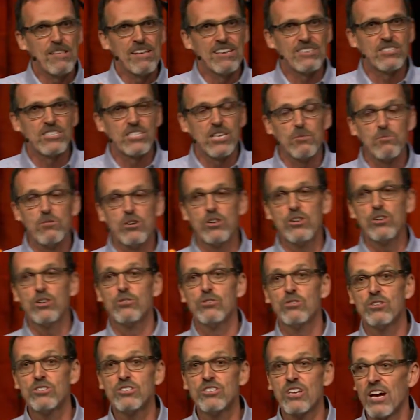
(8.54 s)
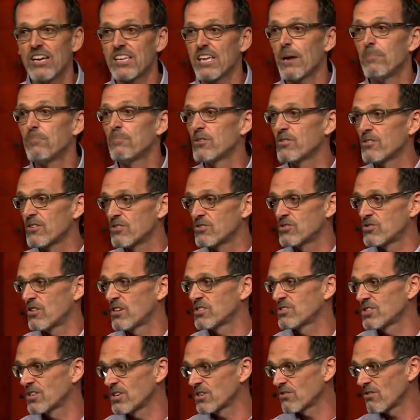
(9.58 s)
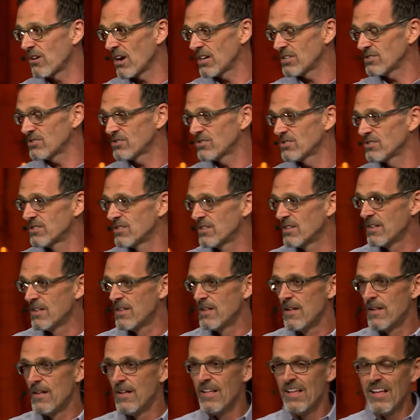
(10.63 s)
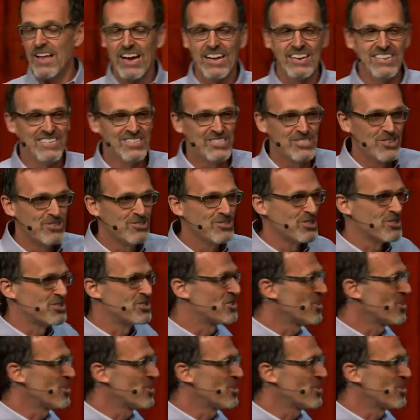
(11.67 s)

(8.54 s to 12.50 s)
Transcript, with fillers: is someone who has not yet put their trust in Christ. And you just